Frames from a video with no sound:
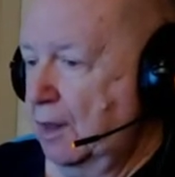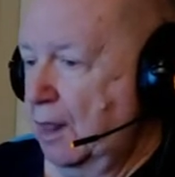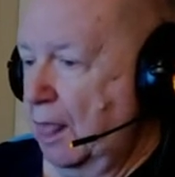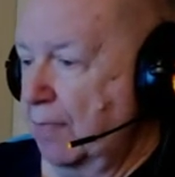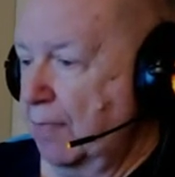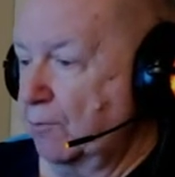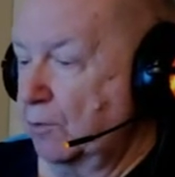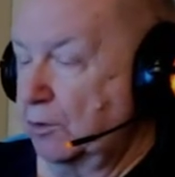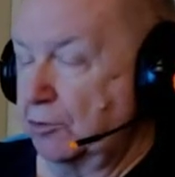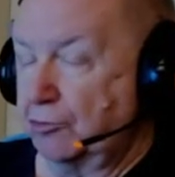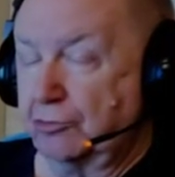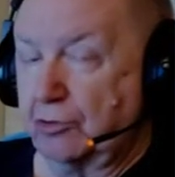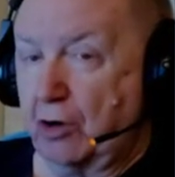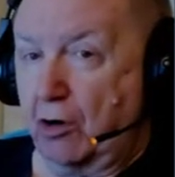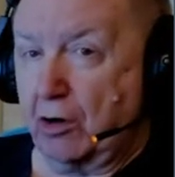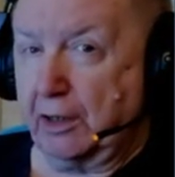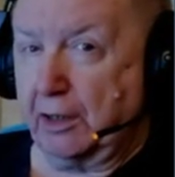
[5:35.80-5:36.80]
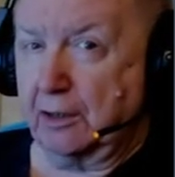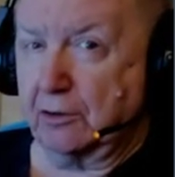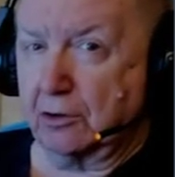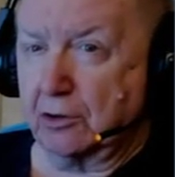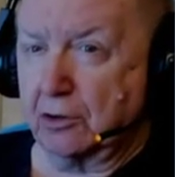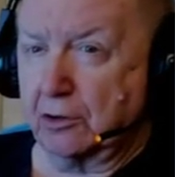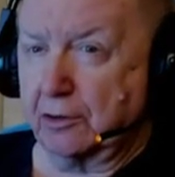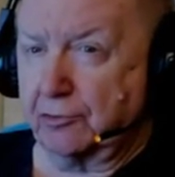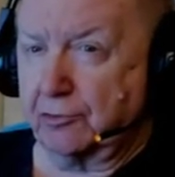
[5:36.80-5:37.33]
was talking to
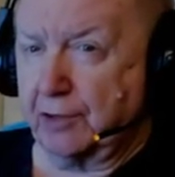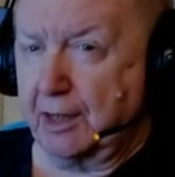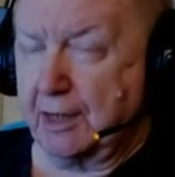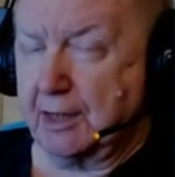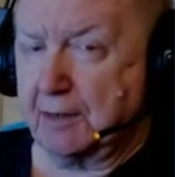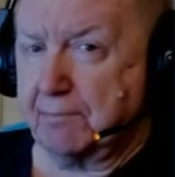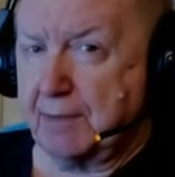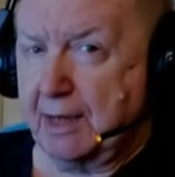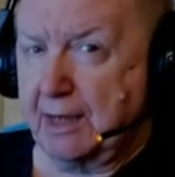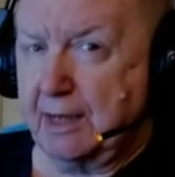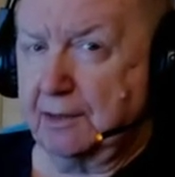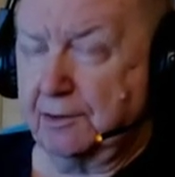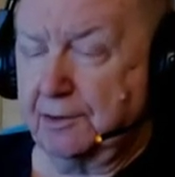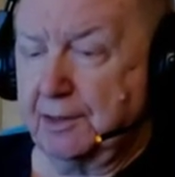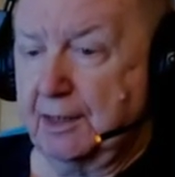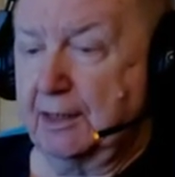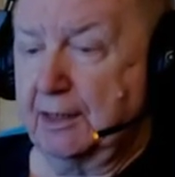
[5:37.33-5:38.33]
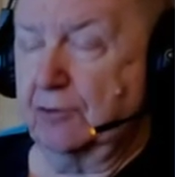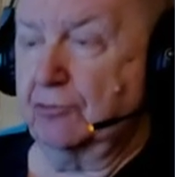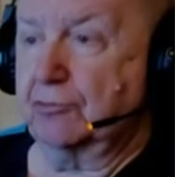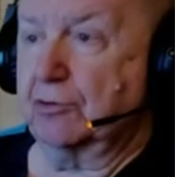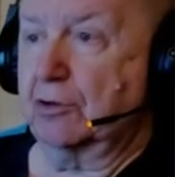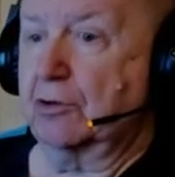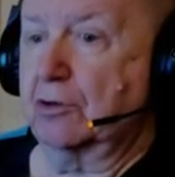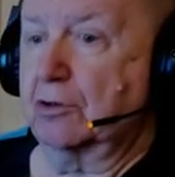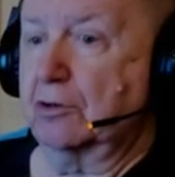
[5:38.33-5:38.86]
her and saying bad things to
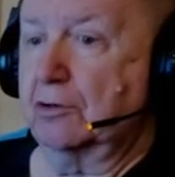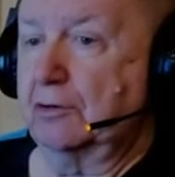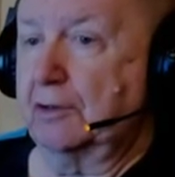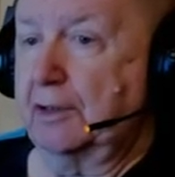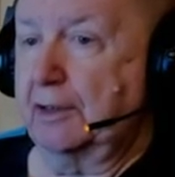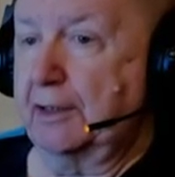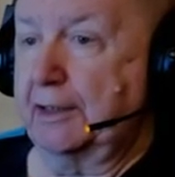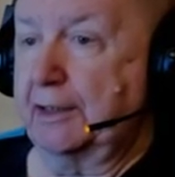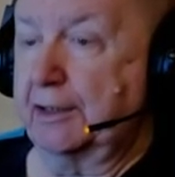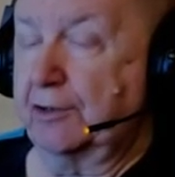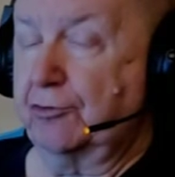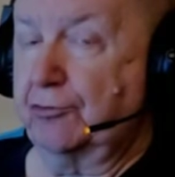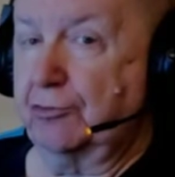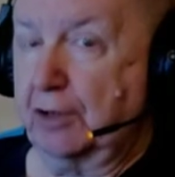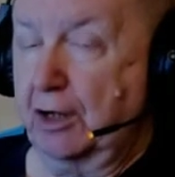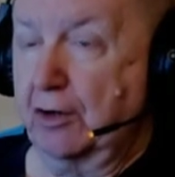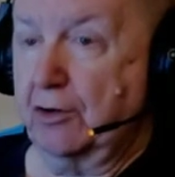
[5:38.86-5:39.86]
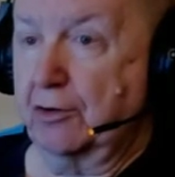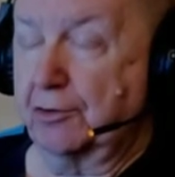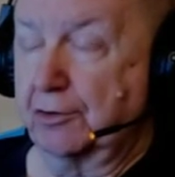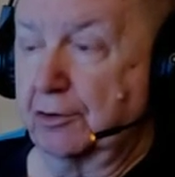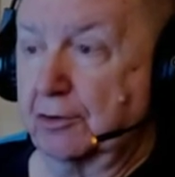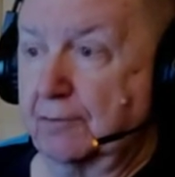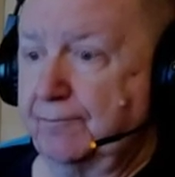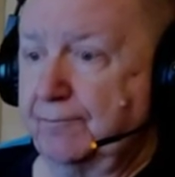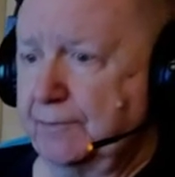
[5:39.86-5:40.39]
her, and it scared
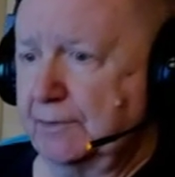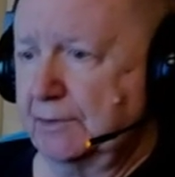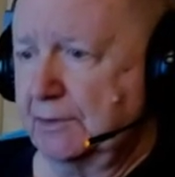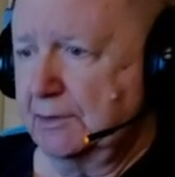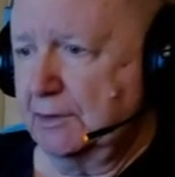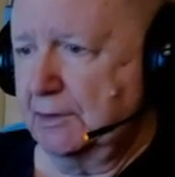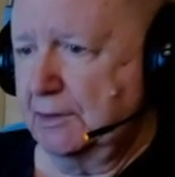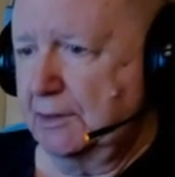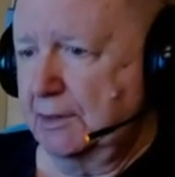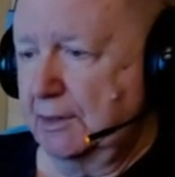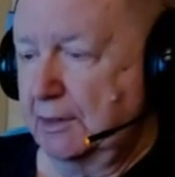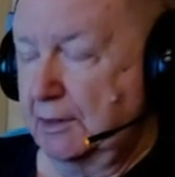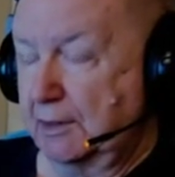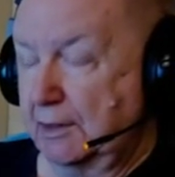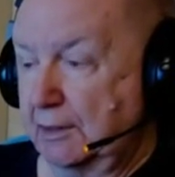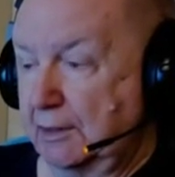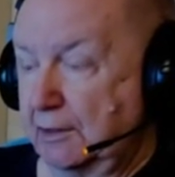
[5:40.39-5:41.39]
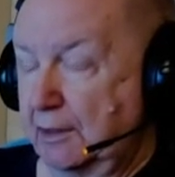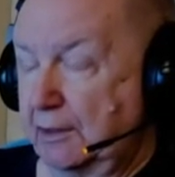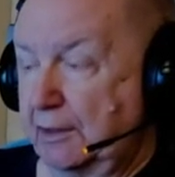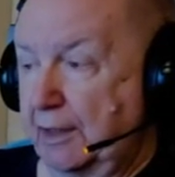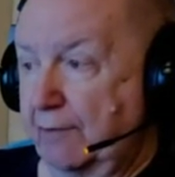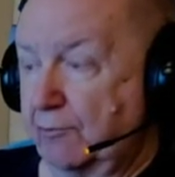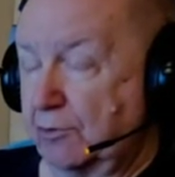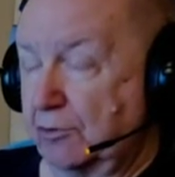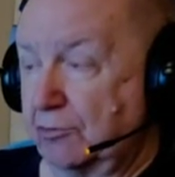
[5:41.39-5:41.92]
her. And then
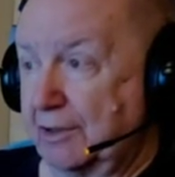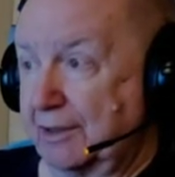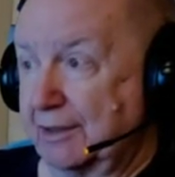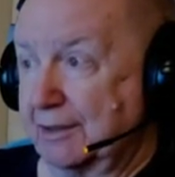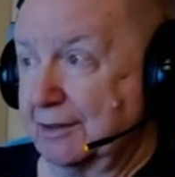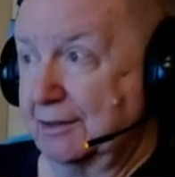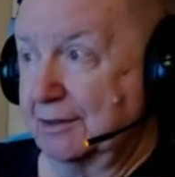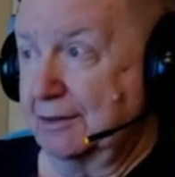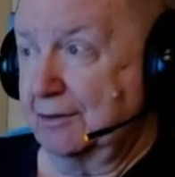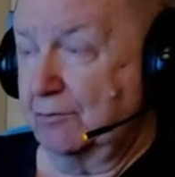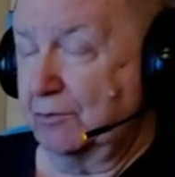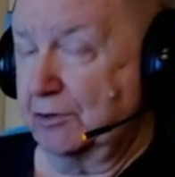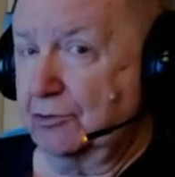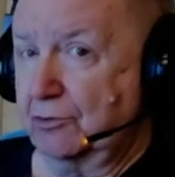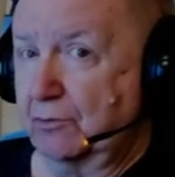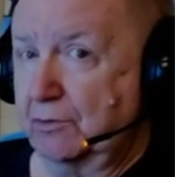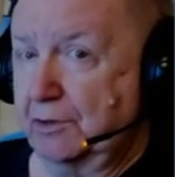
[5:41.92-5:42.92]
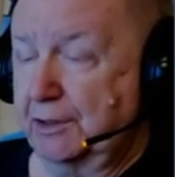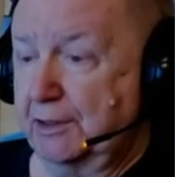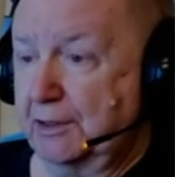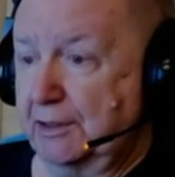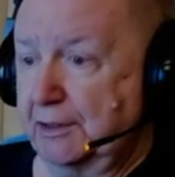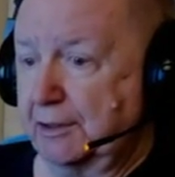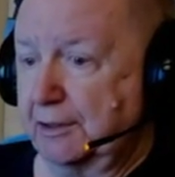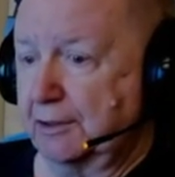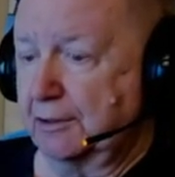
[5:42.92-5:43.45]
that was like, uh, what's going on
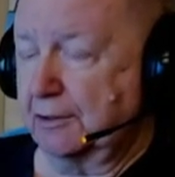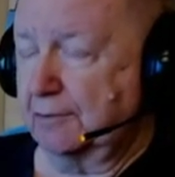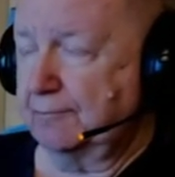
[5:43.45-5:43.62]
here?